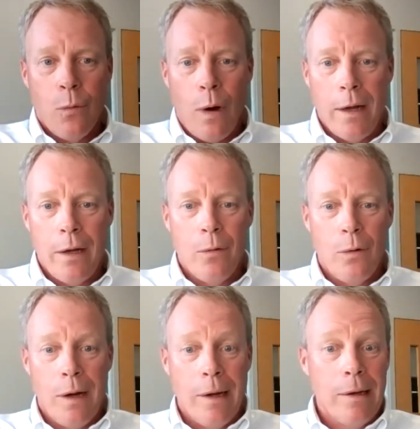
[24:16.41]
Why
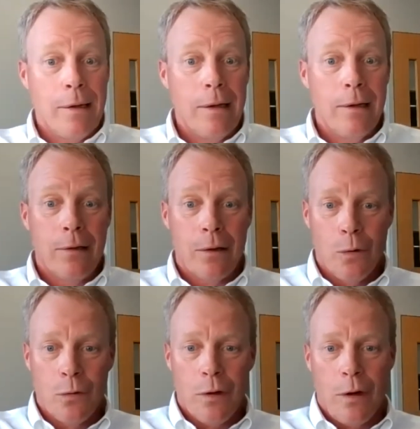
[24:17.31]
do I need to
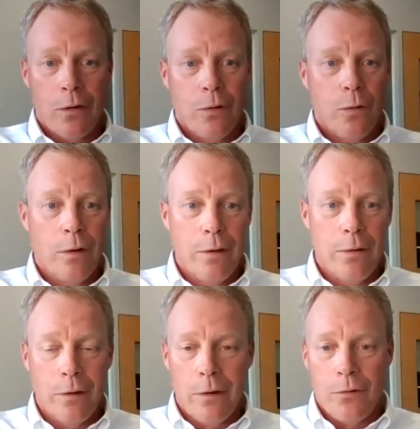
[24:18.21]
go talk to
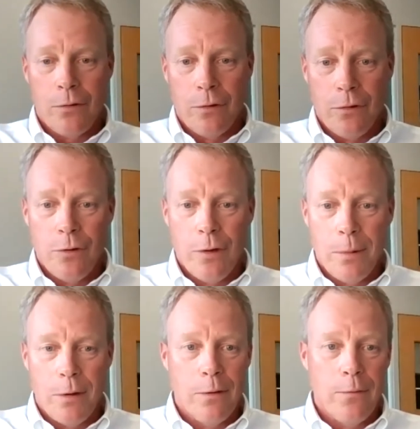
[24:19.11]
another industrial
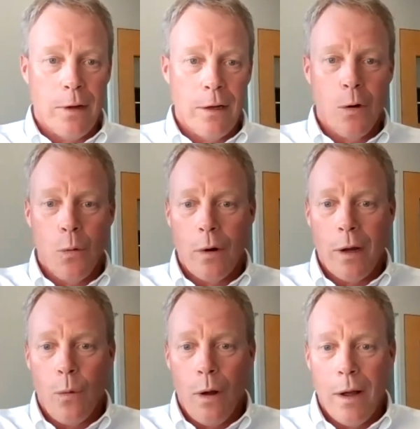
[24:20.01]
distributor if I know what
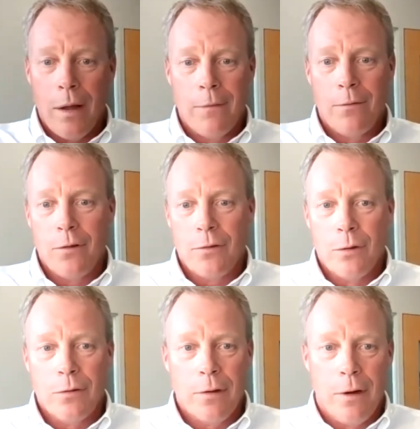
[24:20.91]
I want? I've just
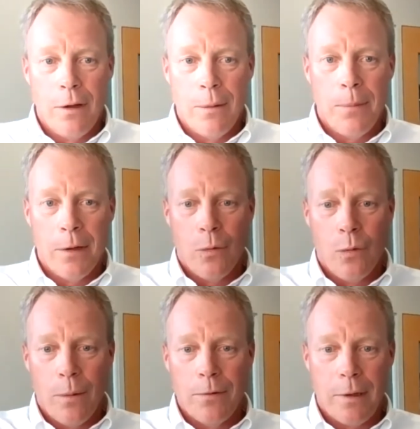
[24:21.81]
looked it all up on your
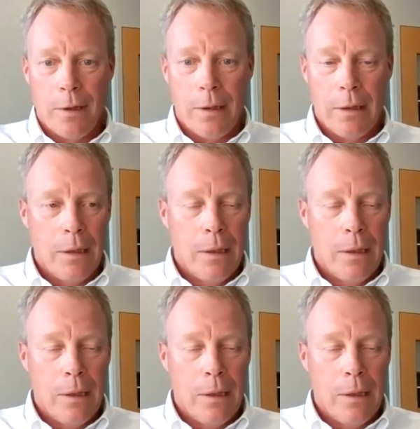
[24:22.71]
website.